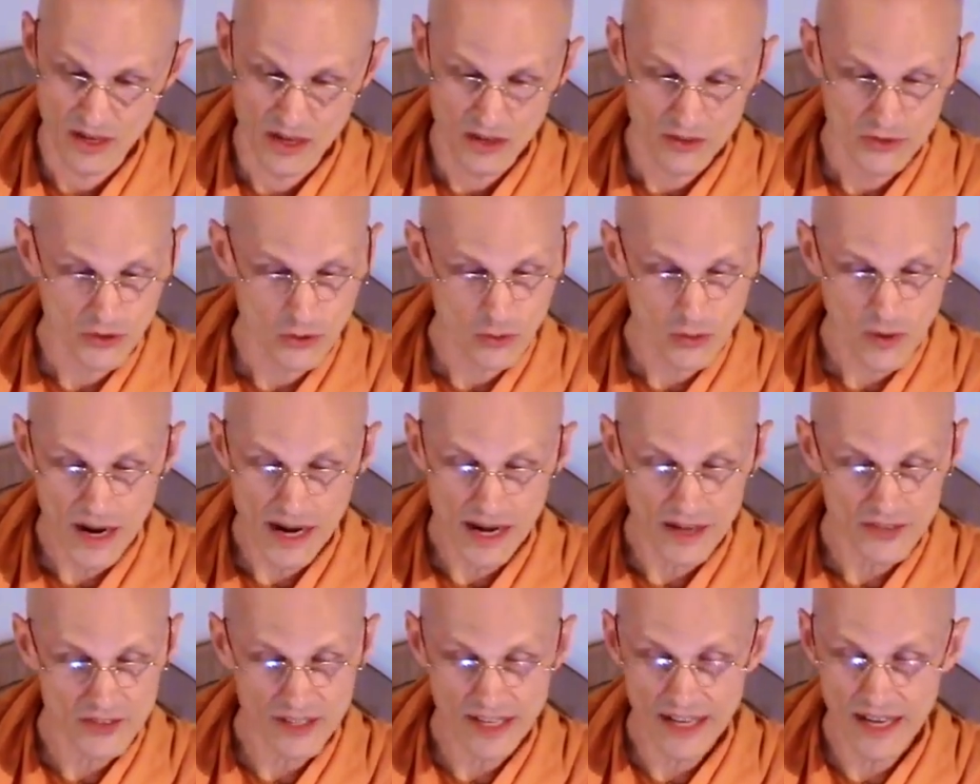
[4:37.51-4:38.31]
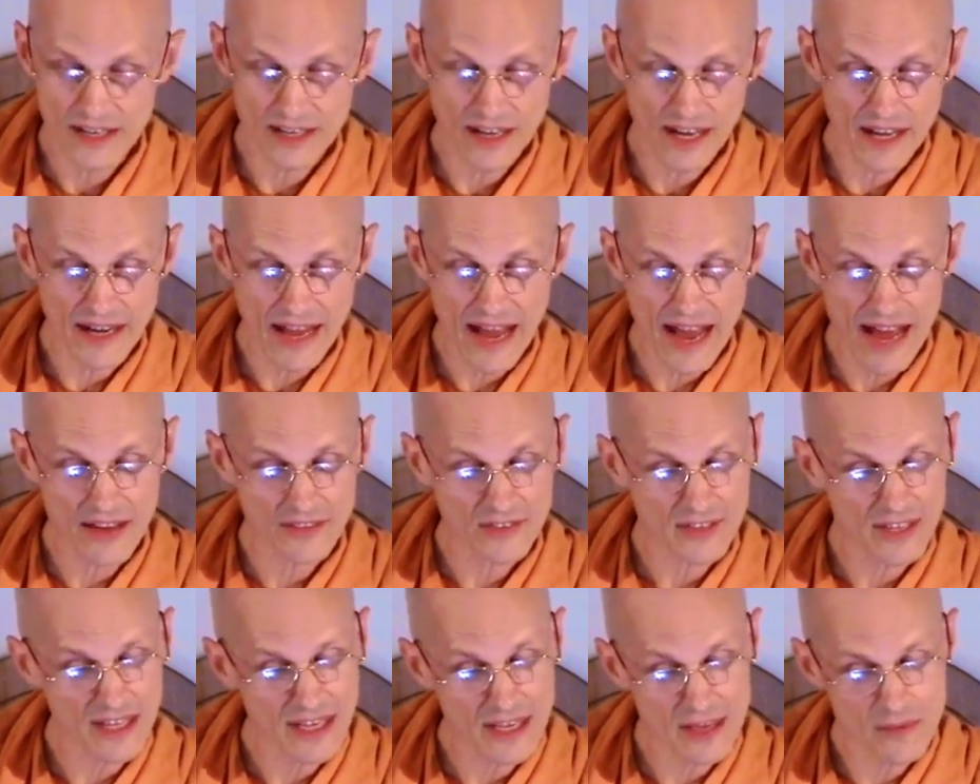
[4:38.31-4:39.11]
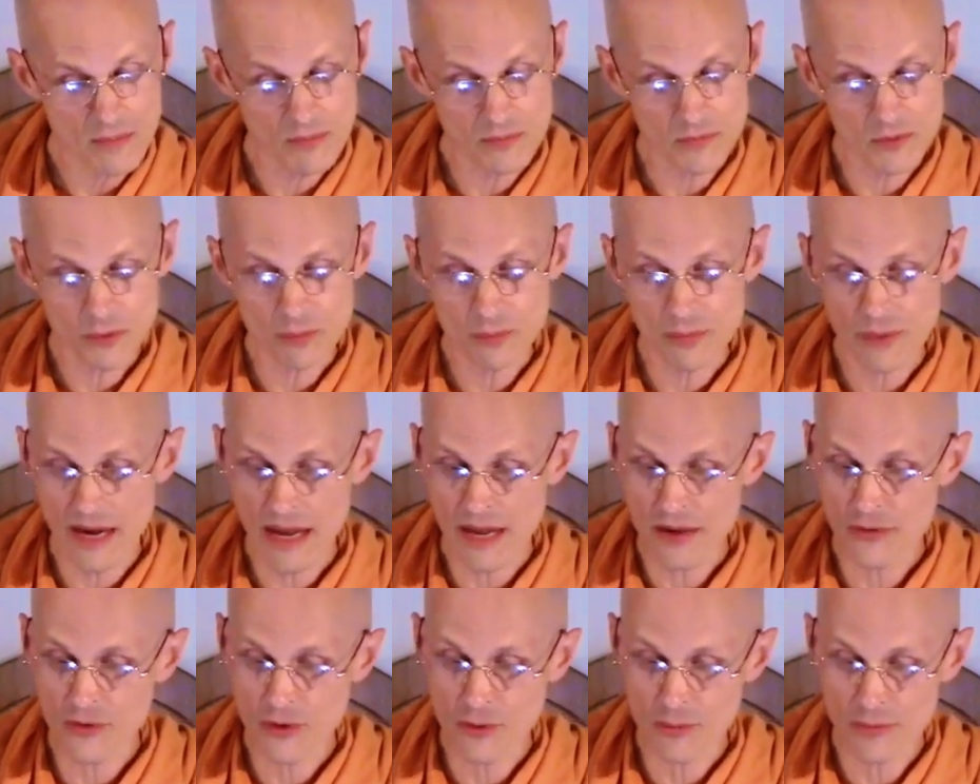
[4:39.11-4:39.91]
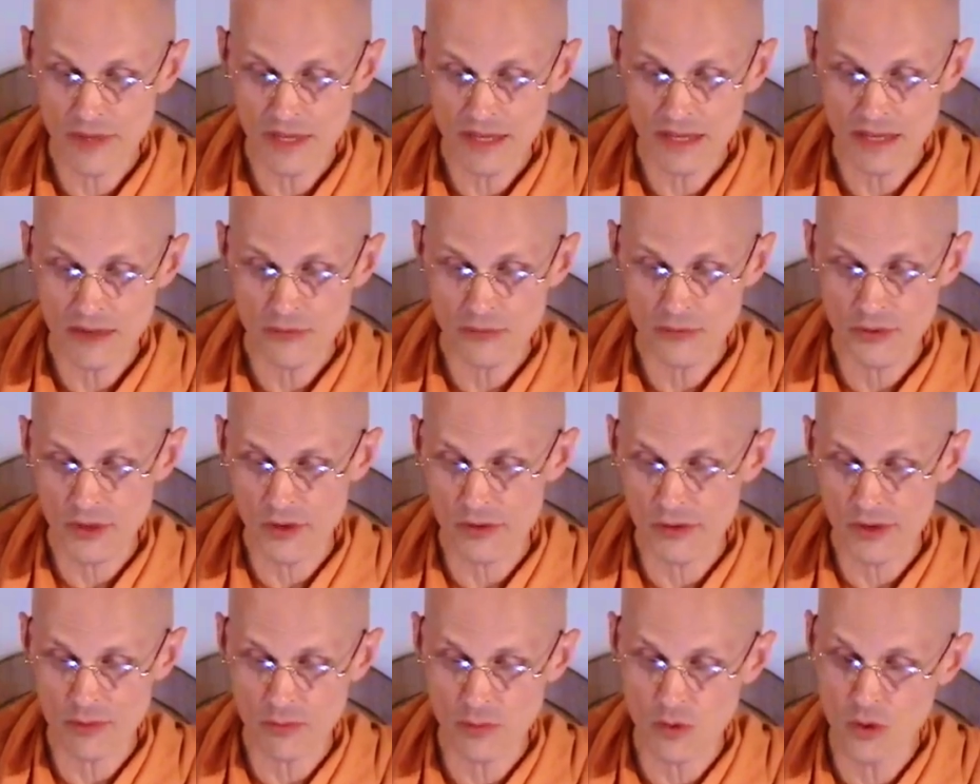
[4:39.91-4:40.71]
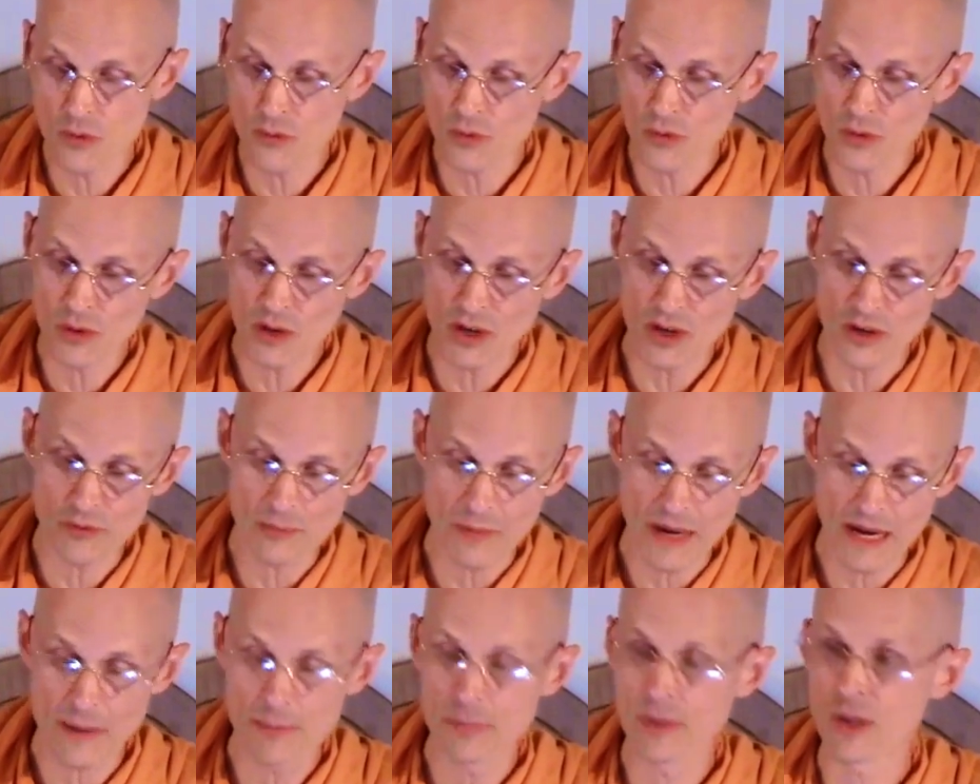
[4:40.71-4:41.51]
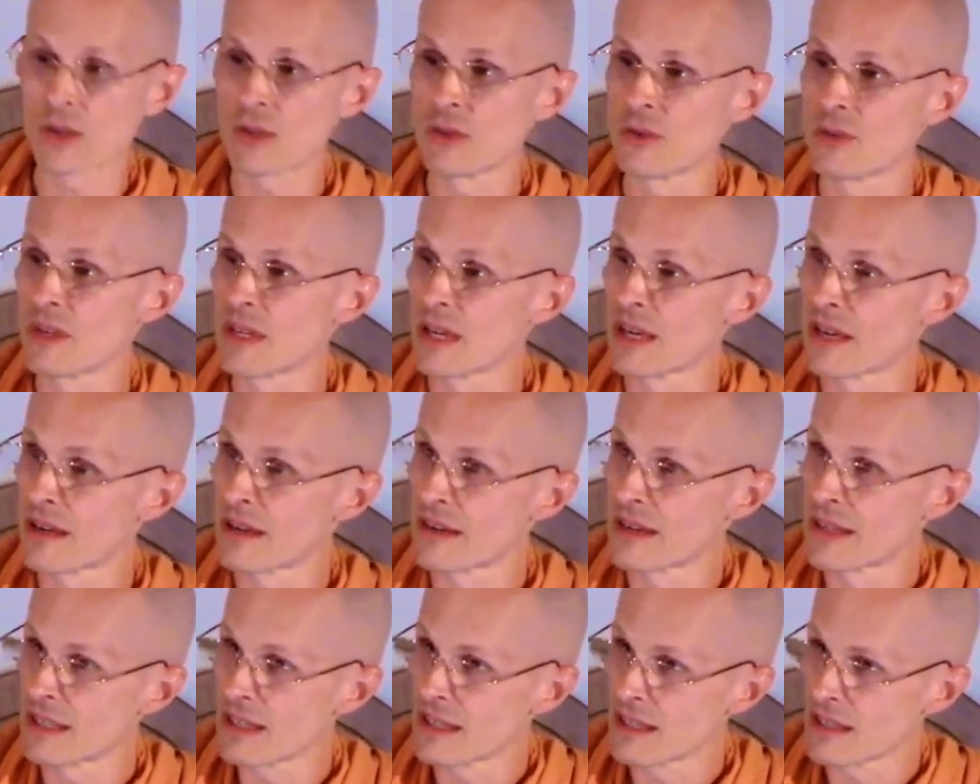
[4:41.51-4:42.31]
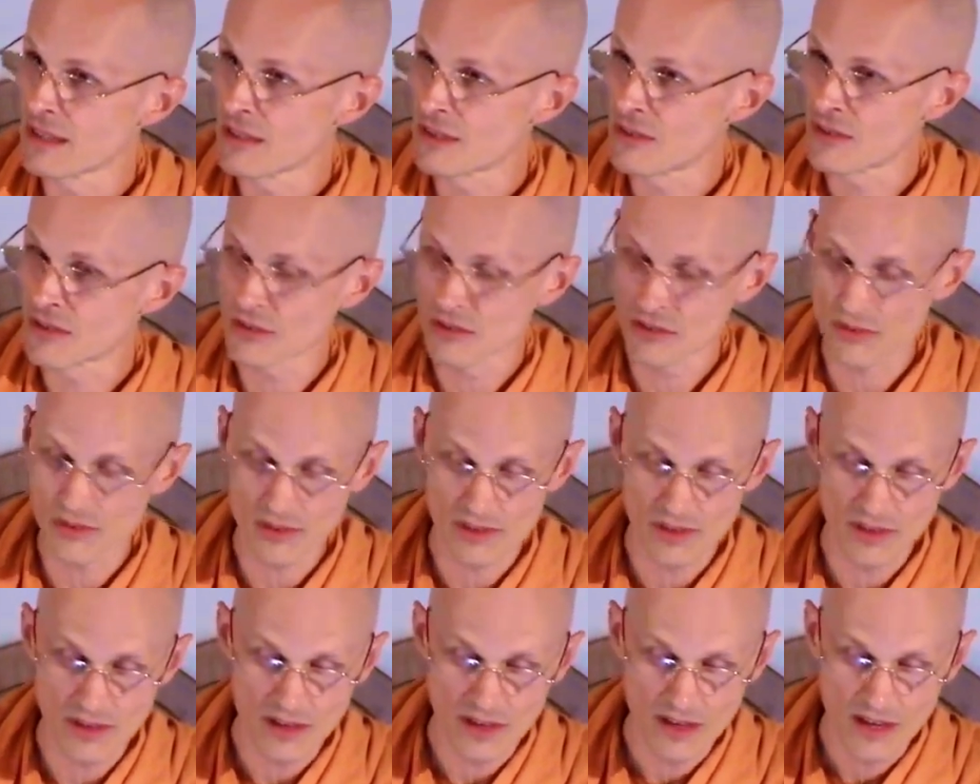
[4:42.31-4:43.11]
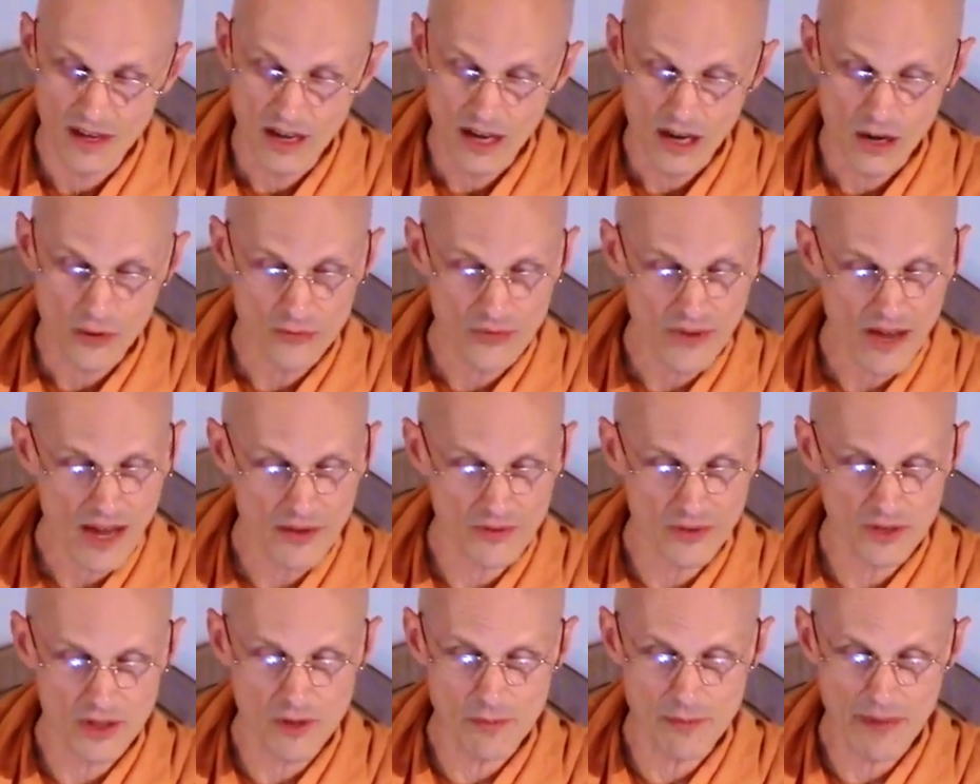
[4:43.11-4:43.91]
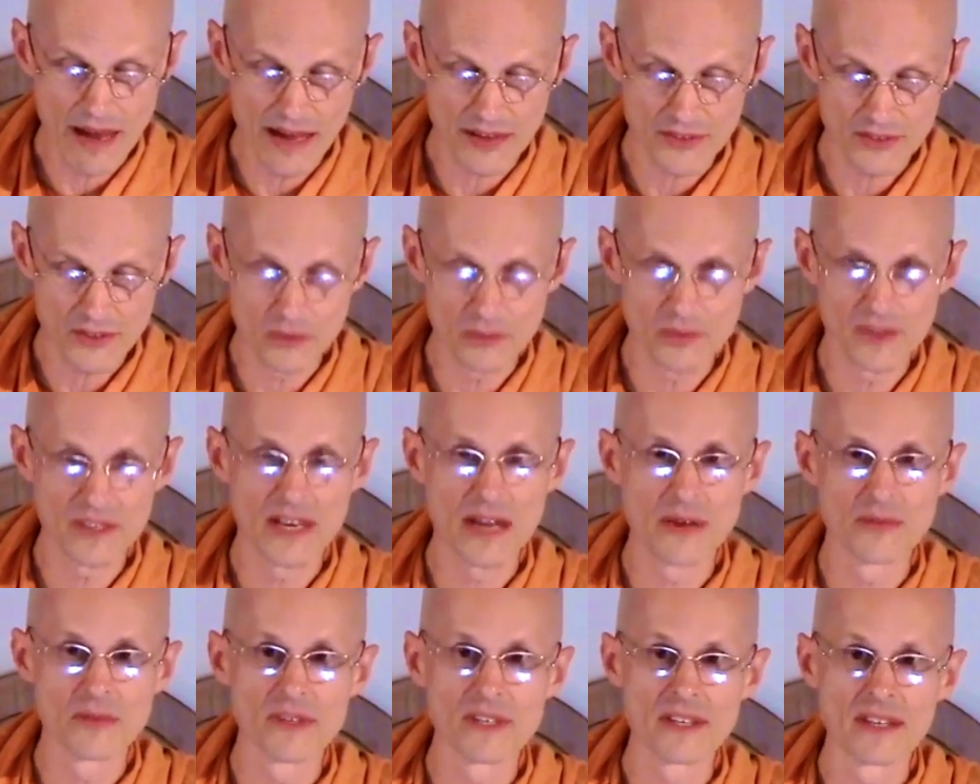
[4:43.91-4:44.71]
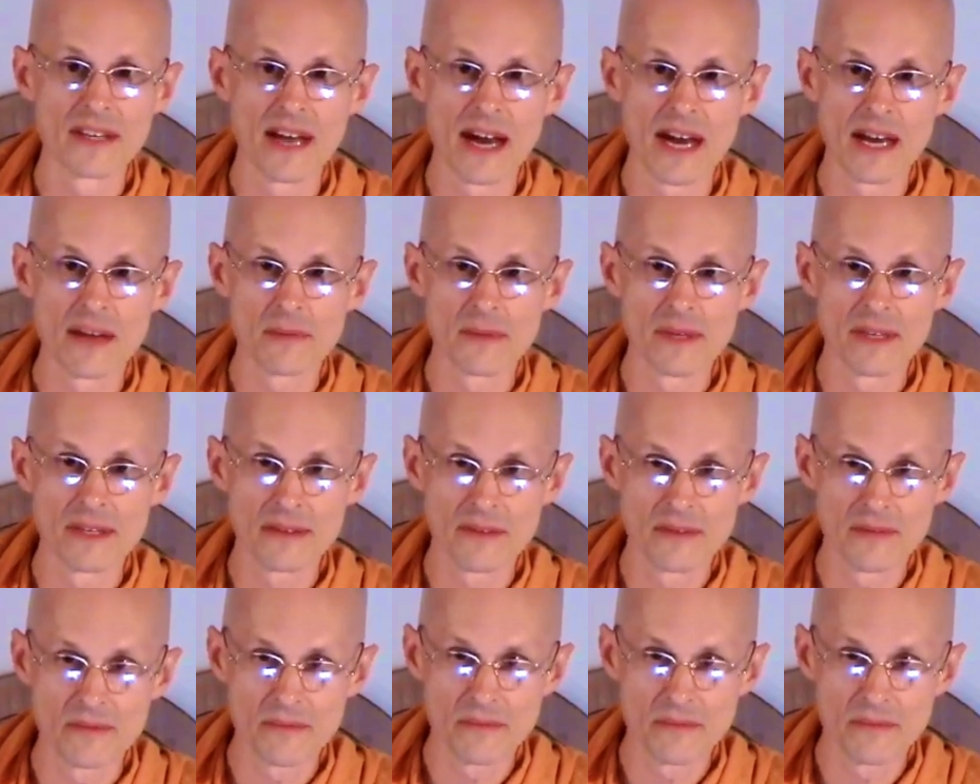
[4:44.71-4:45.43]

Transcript: So why should I not ask him to pray for me for the removal of my pecuniary needs, a favor the master would never deny me?